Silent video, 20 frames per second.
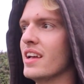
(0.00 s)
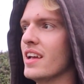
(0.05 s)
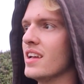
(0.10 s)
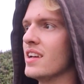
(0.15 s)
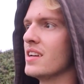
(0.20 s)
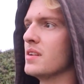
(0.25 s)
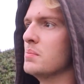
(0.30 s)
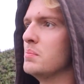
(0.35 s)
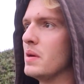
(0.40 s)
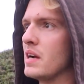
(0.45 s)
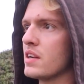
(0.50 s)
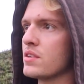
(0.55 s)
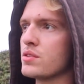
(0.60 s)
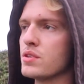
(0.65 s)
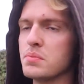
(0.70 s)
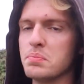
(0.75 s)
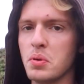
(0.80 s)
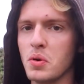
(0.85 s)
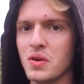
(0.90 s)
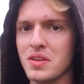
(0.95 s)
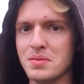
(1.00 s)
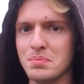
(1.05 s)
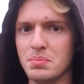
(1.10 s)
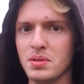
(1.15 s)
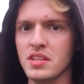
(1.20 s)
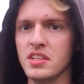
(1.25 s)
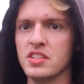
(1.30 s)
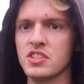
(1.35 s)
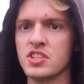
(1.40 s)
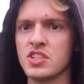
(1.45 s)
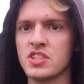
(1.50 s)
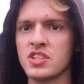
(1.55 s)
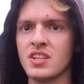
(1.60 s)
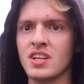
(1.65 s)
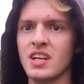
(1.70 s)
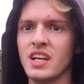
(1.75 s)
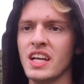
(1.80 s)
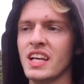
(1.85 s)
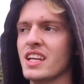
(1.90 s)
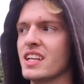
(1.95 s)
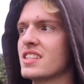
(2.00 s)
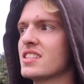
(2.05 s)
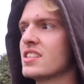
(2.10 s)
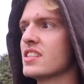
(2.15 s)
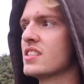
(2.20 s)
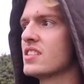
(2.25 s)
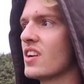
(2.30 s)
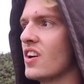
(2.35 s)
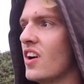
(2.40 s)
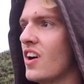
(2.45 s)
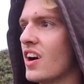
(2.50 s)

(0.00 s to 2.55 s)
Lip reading: and Battery Point Beach. It's this